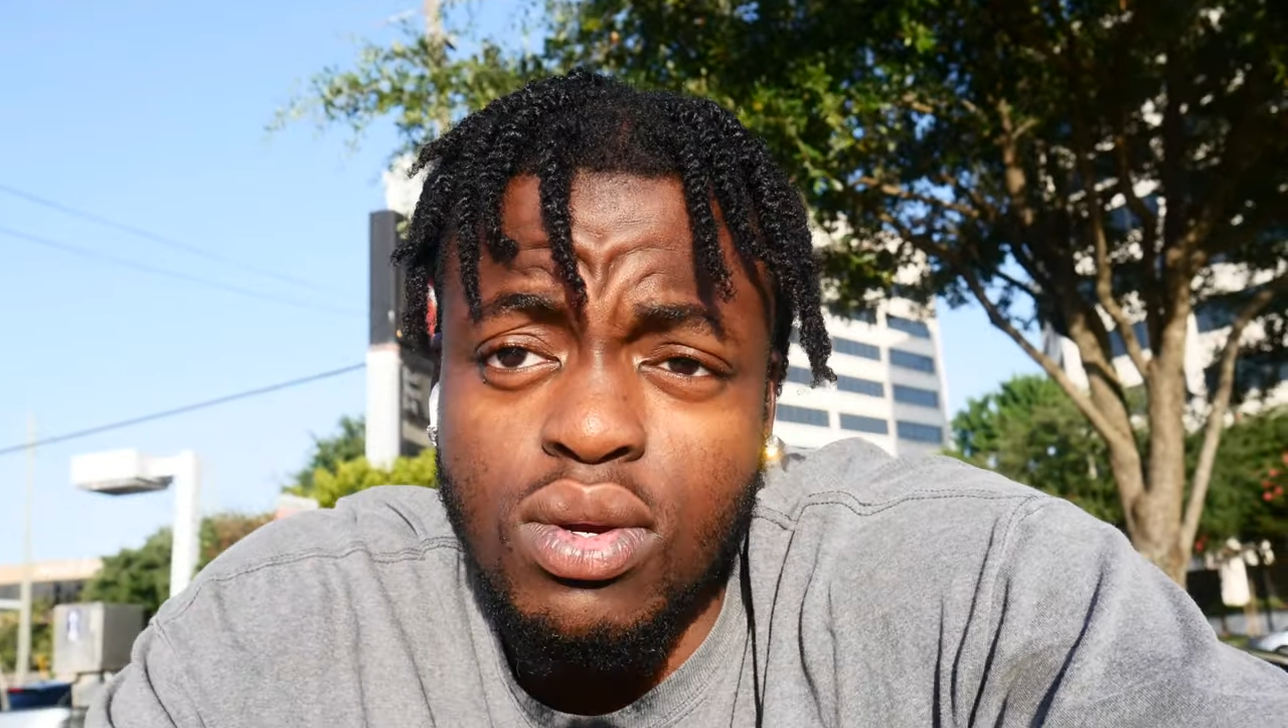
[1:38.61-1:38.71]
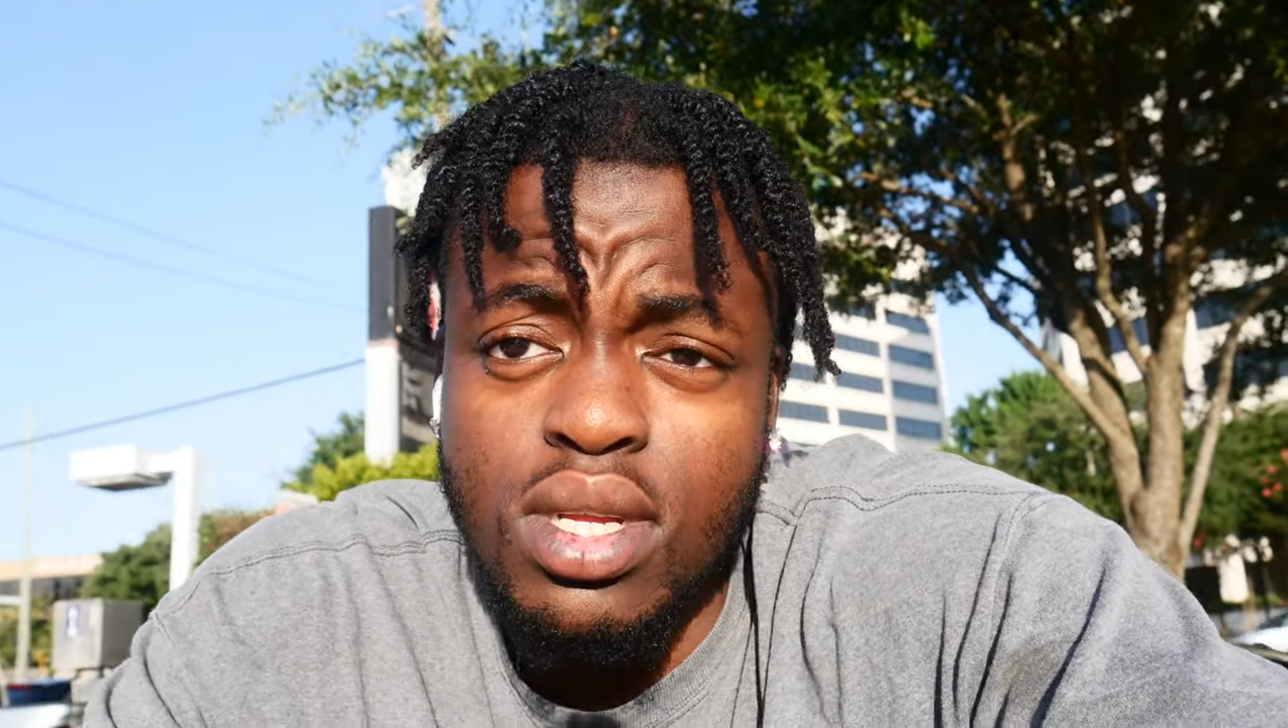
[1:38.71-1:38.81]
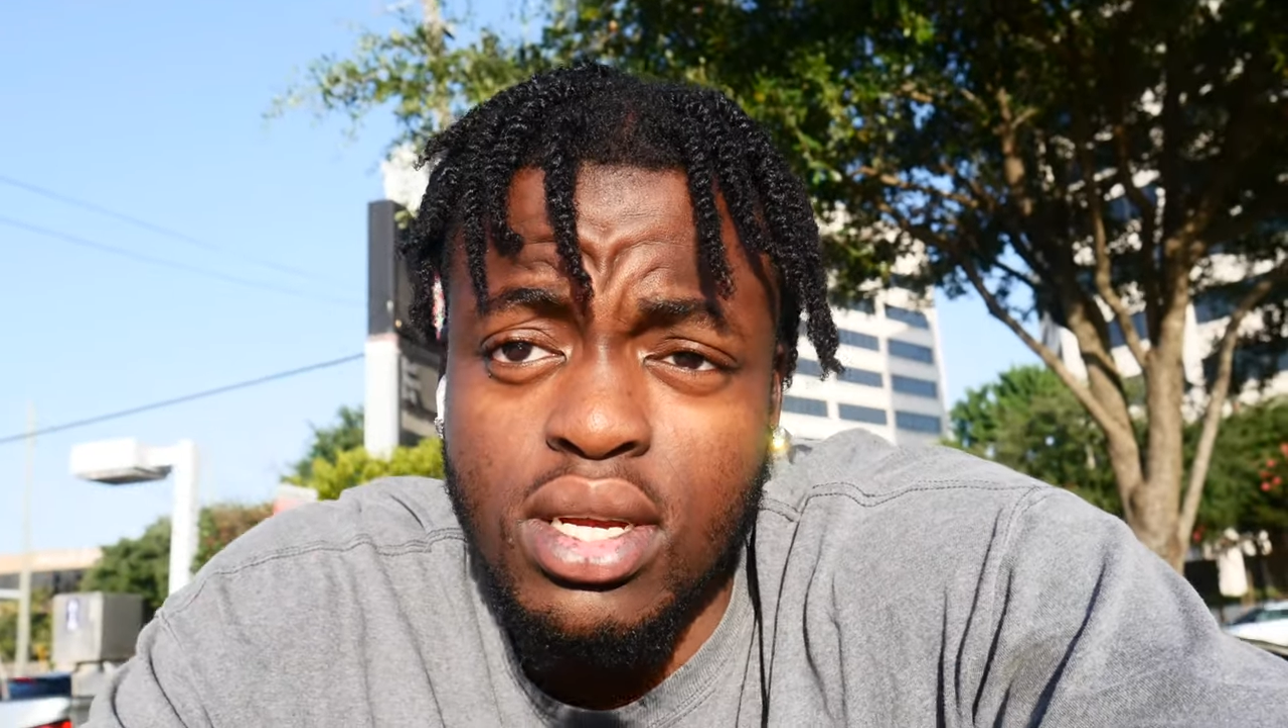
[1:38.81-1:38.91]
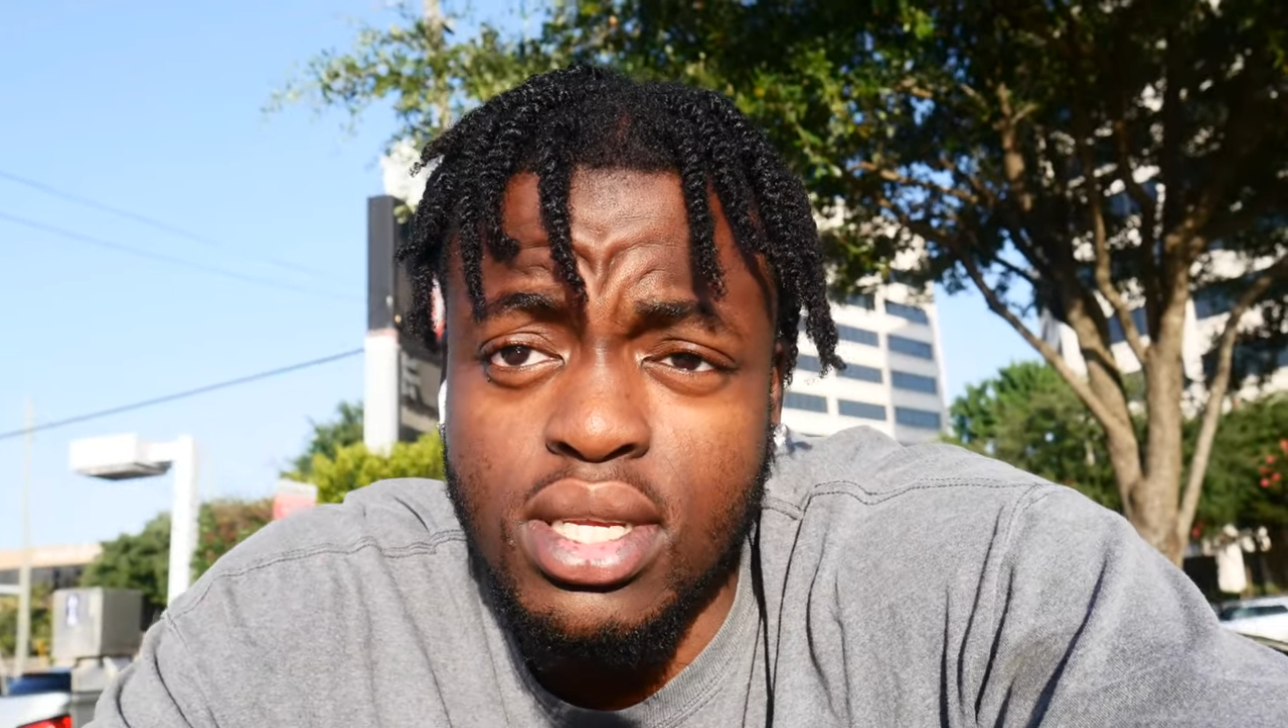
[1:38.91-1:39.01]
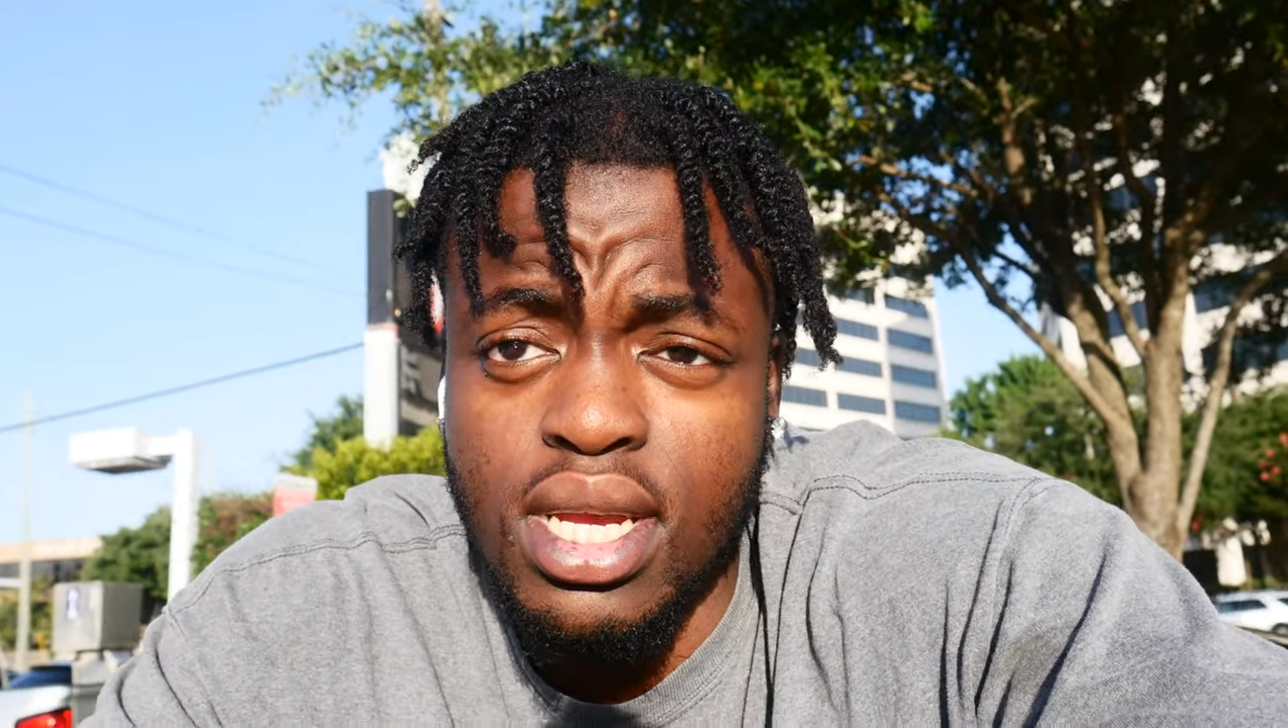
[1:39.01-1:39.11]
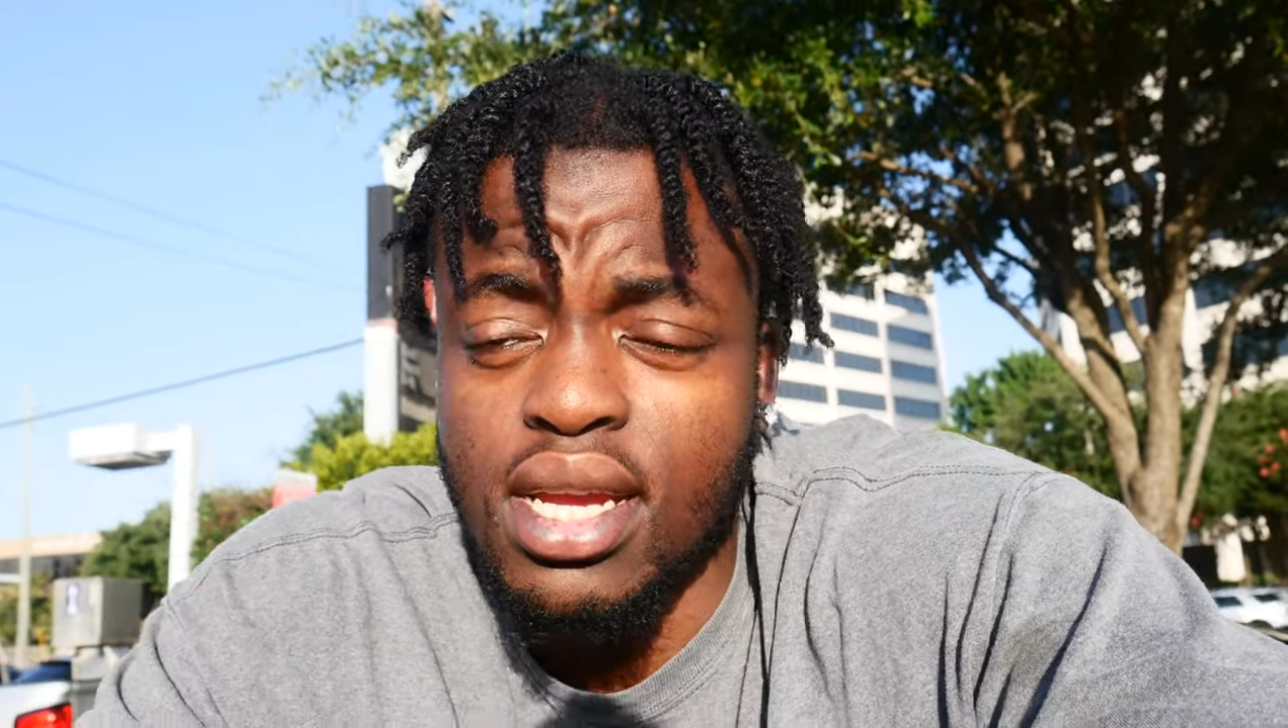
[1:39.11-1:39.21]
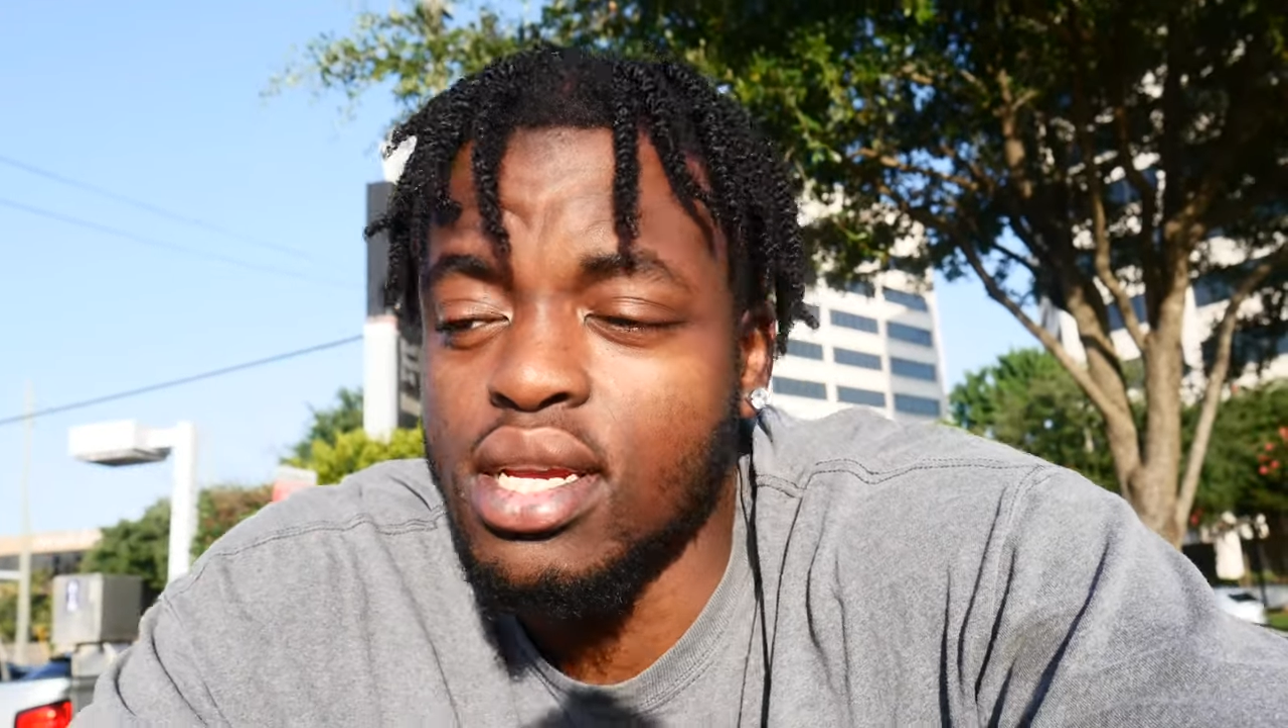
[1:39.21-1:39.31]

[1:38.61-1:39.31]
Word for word: what they'll say.